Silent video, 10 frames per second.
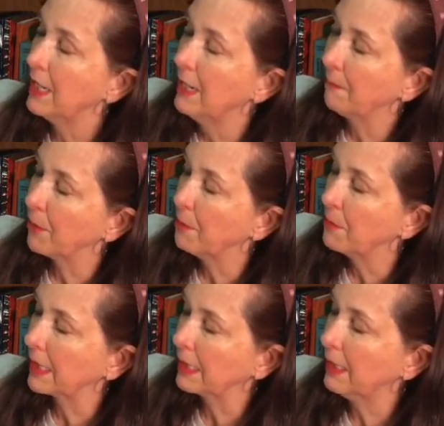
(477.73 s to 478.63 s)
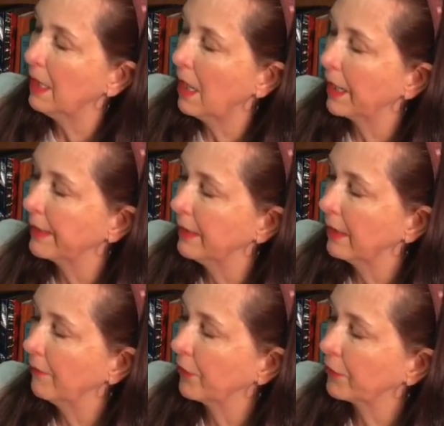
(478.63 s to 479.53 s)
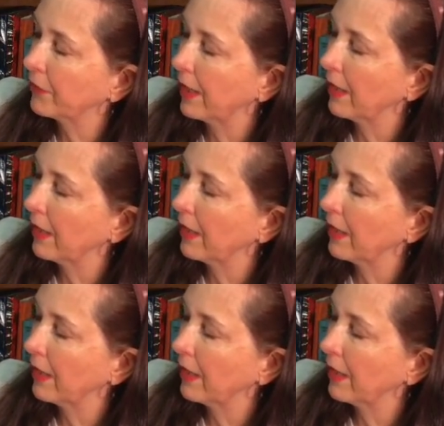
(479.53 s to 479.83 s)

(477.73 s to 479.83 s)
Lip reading: The middle line of the staff